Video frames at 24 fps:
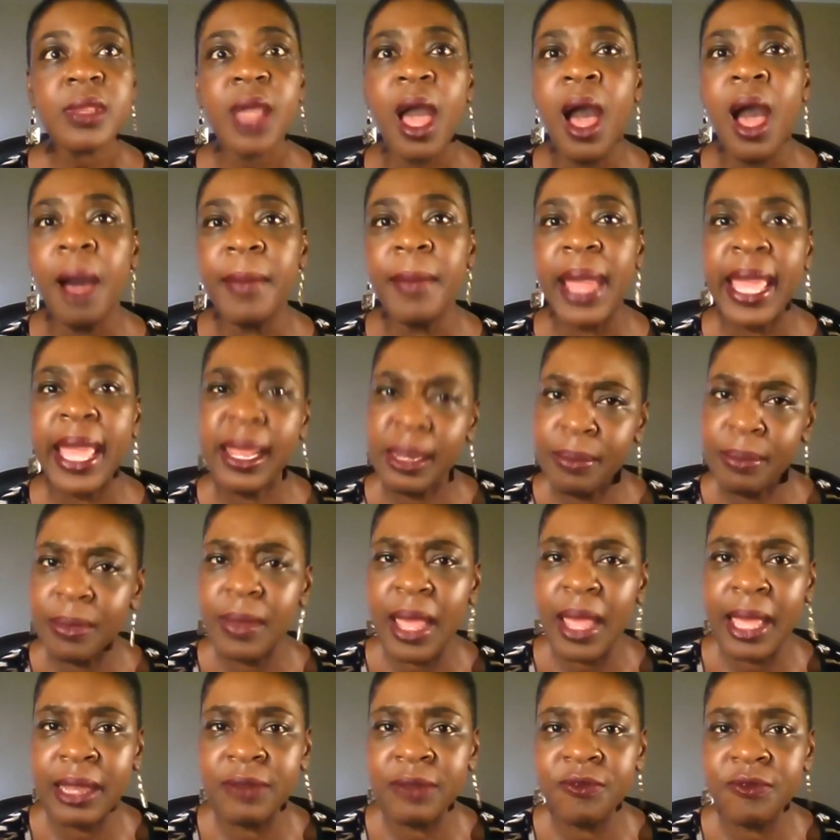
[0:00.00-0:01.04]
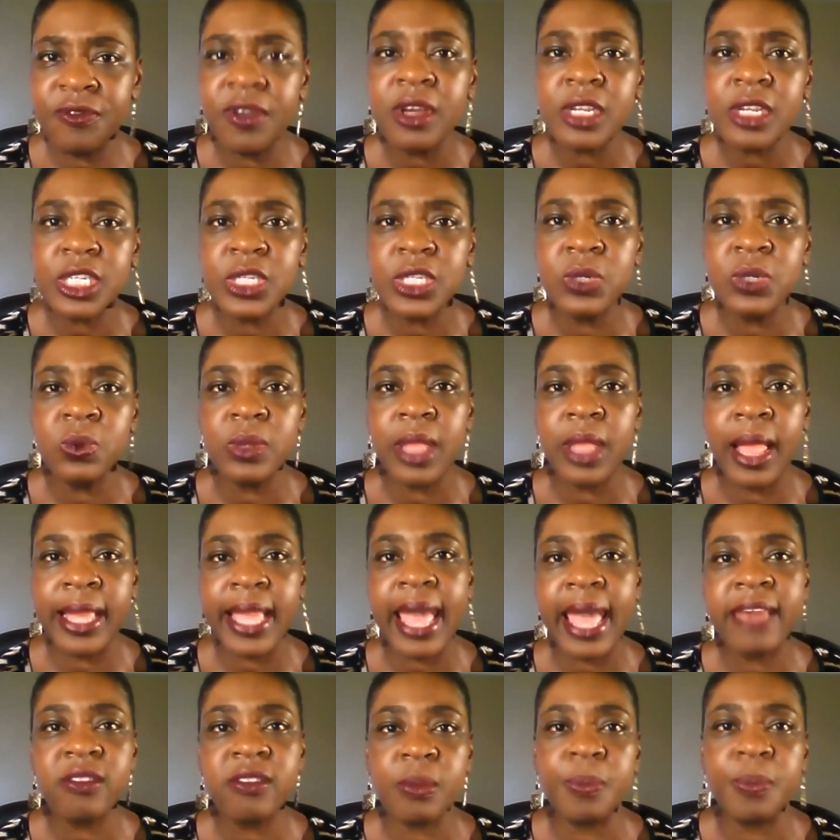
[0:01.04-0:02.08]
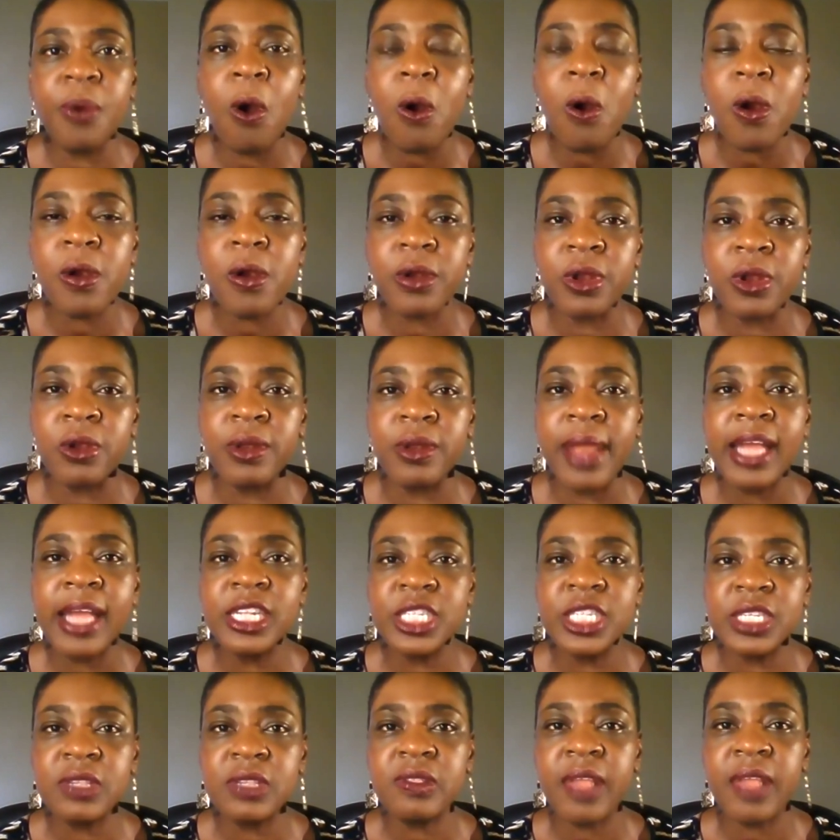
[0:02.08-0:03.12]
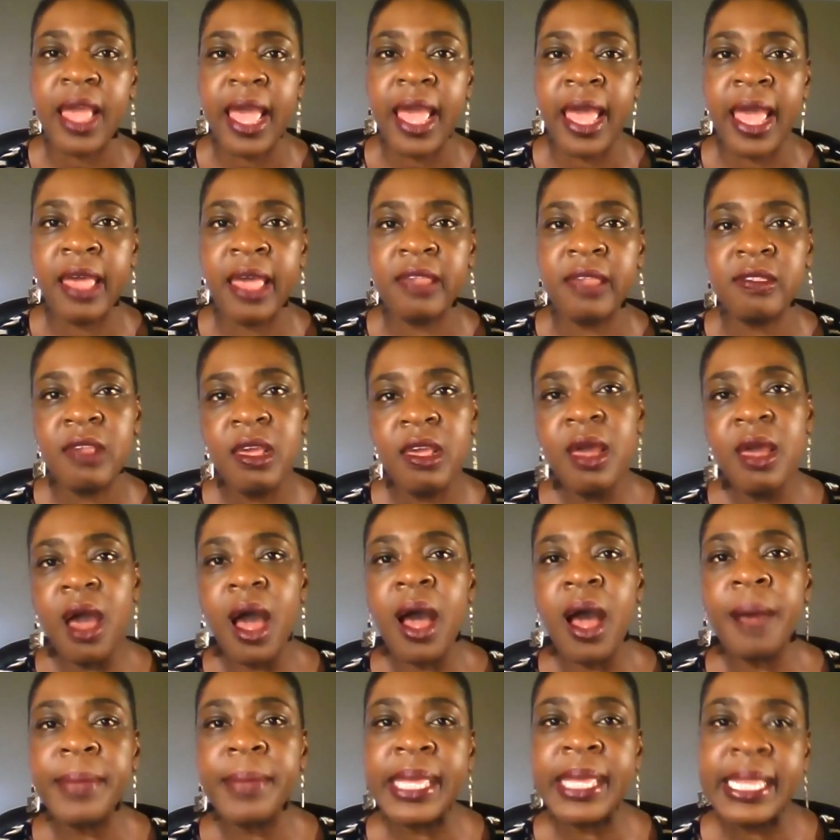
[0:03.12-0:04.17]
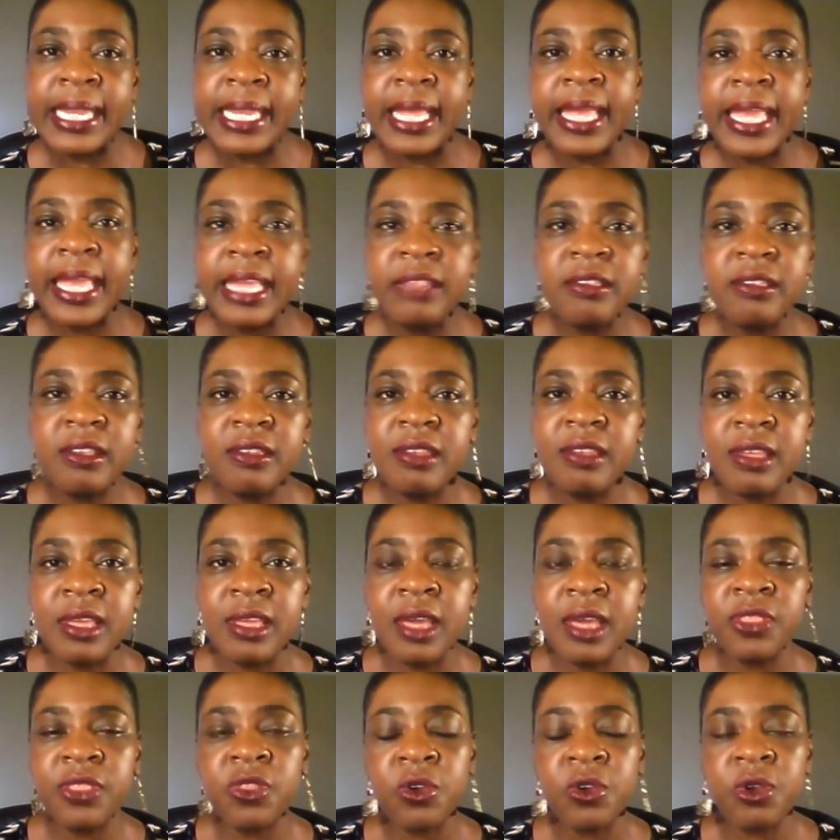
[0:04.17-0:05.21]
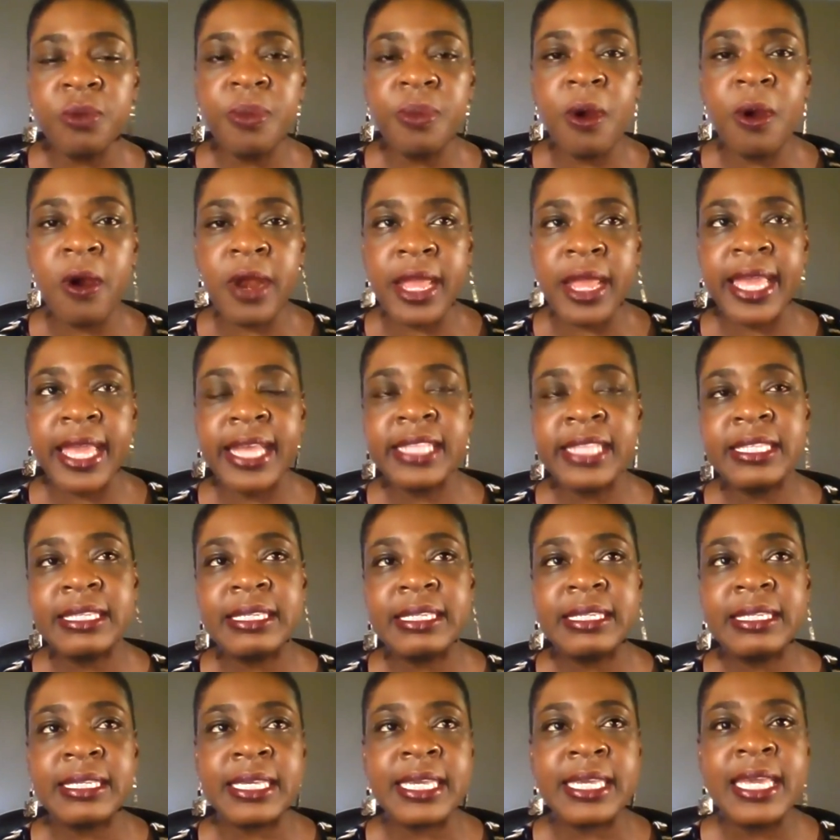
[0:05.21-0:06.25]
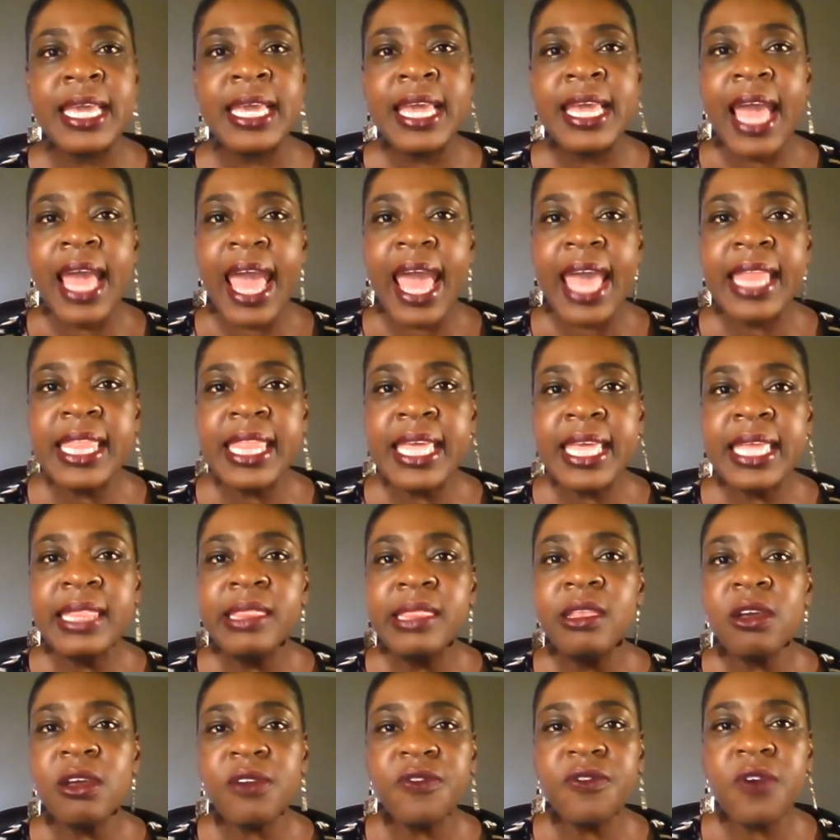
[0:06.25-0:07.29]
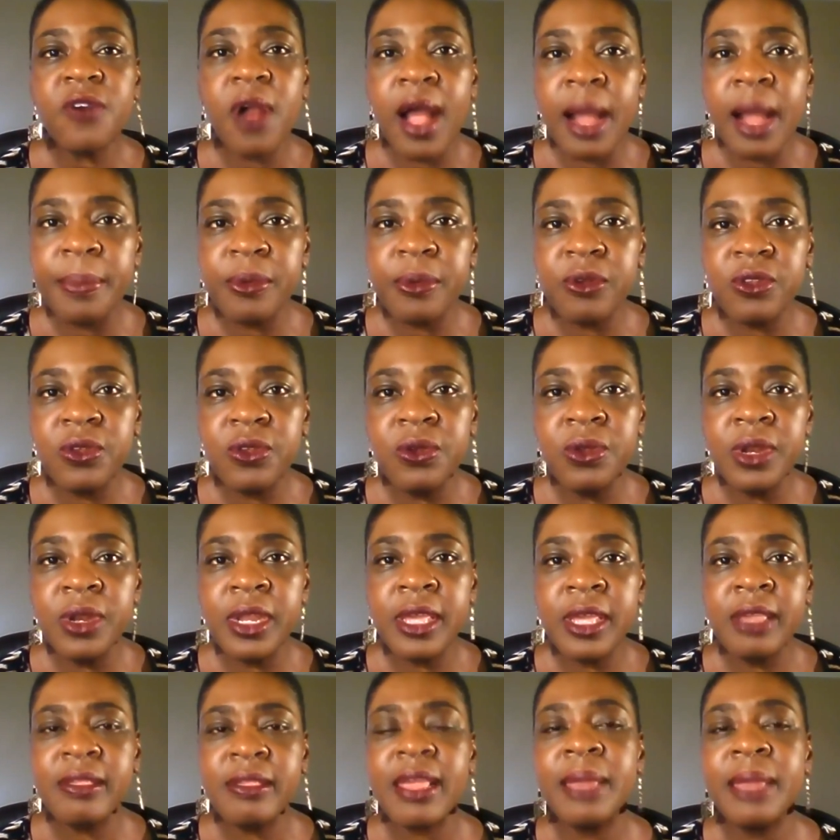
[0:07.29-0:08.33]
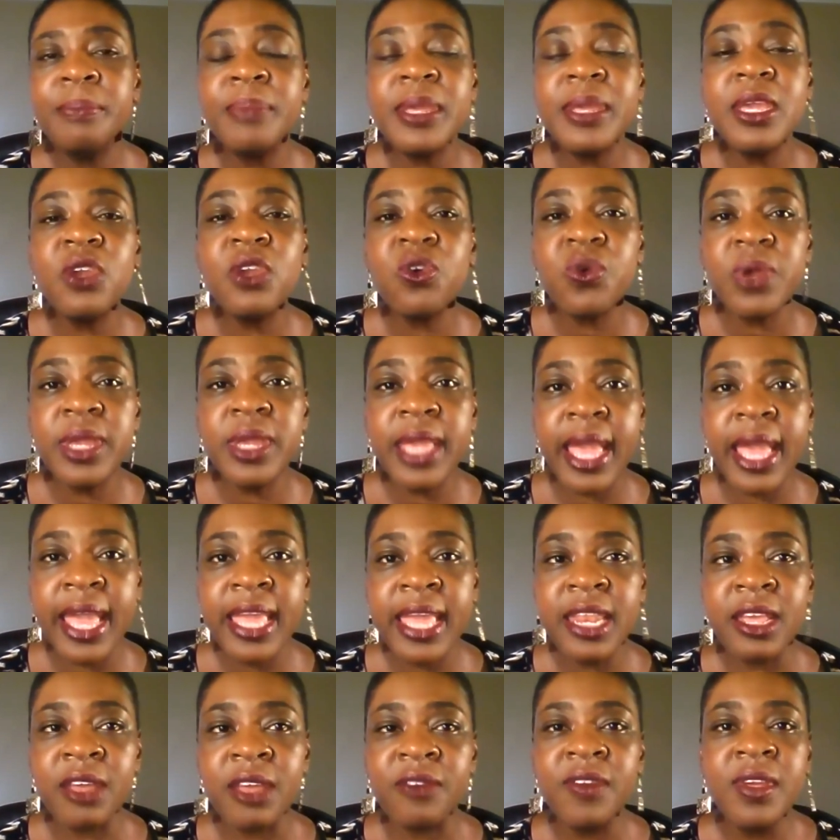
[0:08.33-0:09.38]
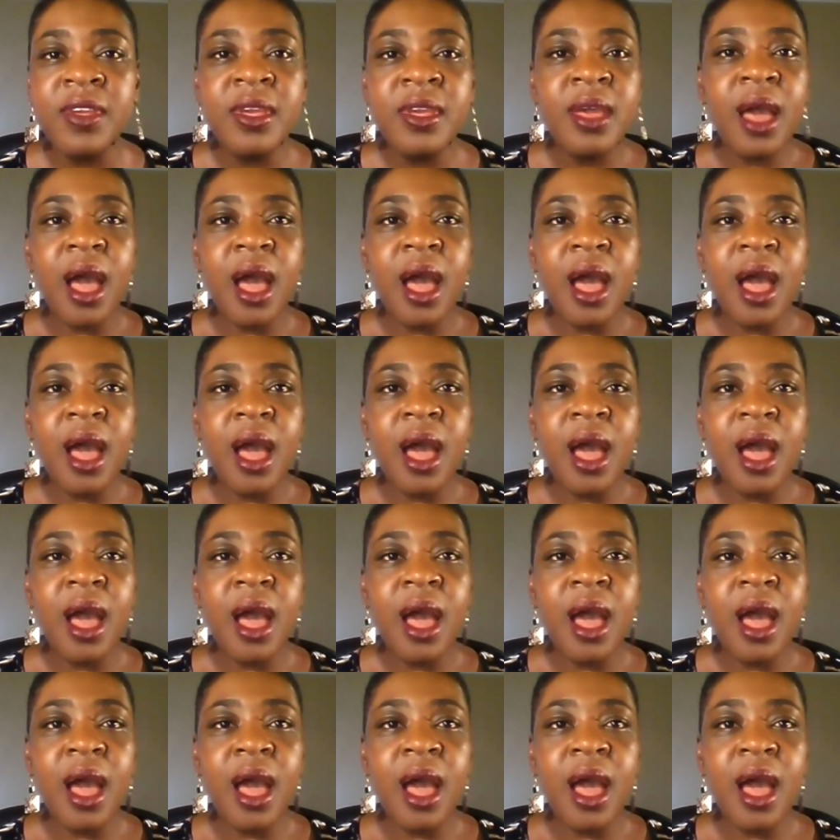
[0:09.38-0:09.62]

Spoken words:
and function like as a partner, not just as an entity, a third-party entity, and then look for opportunities and be creative.